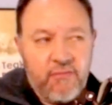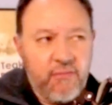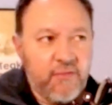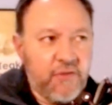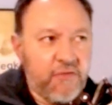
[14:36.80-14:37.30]

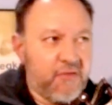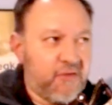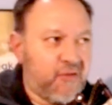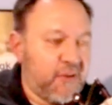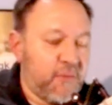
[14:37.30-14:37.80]

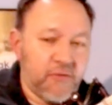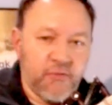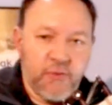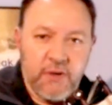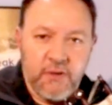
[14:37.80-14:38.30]
differentiate
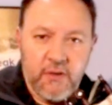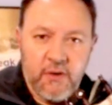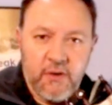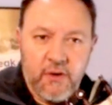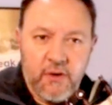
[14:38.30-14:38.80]
between
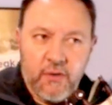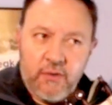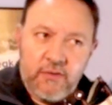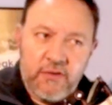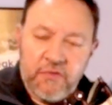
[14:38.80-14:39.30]

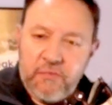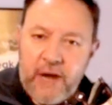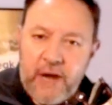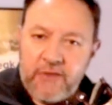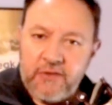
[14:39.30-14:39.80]
different
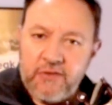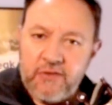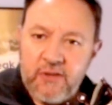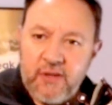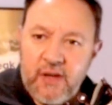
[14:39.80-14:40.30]

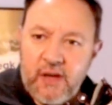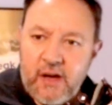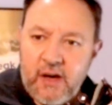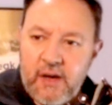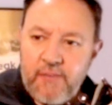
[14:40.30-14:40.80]
patterns.
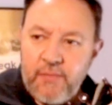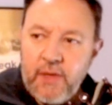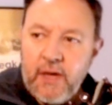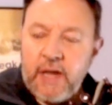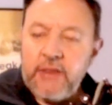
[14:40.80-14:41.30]
And
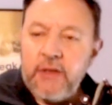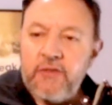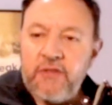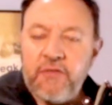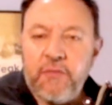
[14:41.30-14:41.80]
those
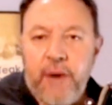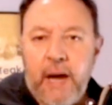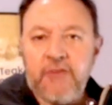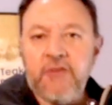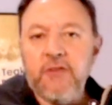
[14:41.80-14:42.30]
different
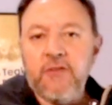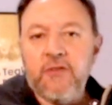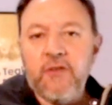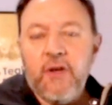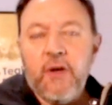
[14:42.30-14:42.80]

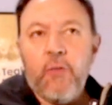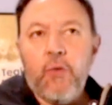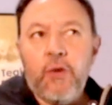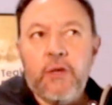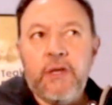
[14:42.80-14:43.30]
patterns
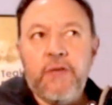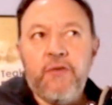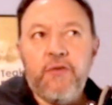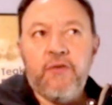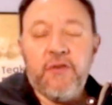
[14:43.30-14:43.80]
will give
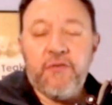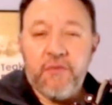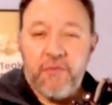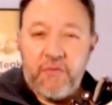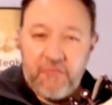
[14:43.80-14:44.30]
you
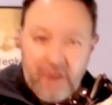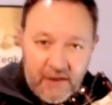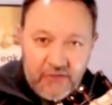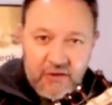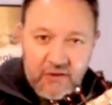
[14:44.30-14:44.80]
different
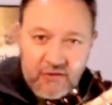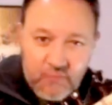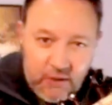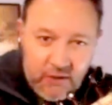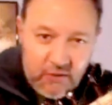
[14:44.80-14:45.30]
phrases
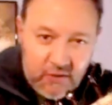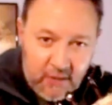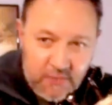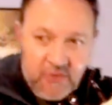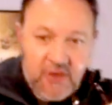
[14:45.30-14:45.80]
when you
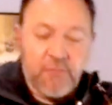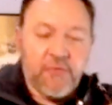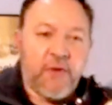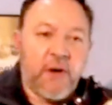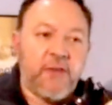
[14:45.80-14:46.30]
come to
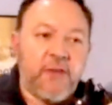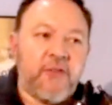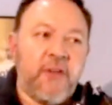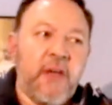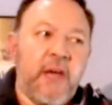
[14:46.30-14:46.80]
improvise,
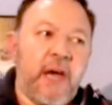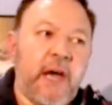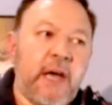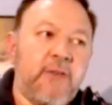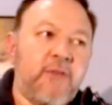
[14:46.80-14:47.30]

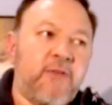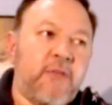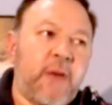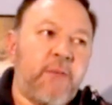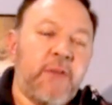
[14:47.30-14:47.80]
and
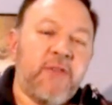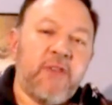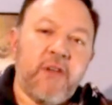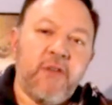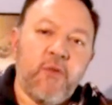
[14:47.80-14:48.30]
that means
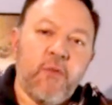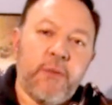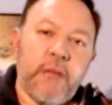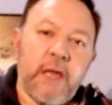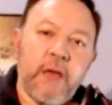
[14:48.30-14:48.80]
that your
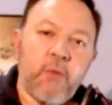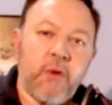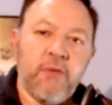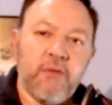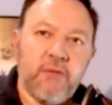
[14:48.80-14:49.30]
playing
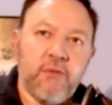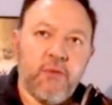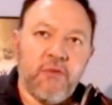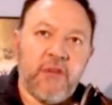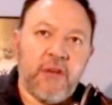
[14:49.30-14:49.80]
won't
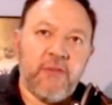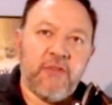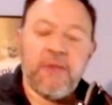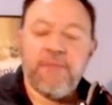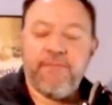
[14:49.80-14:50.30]
all sound the
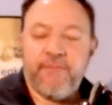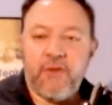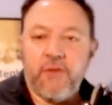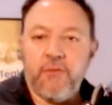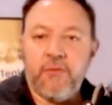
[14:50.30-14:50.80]
same.
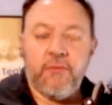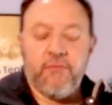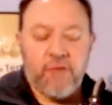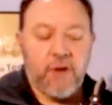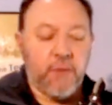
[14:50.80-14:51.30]
So,
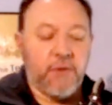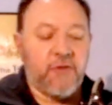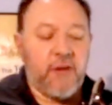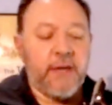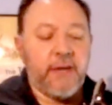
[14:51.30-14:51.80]
for argument's
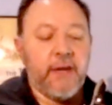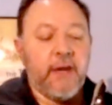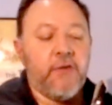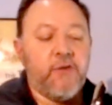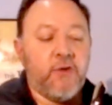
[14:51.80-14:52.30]
sake,
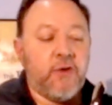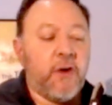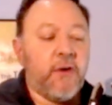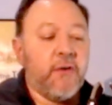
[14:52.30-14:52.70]
you could go,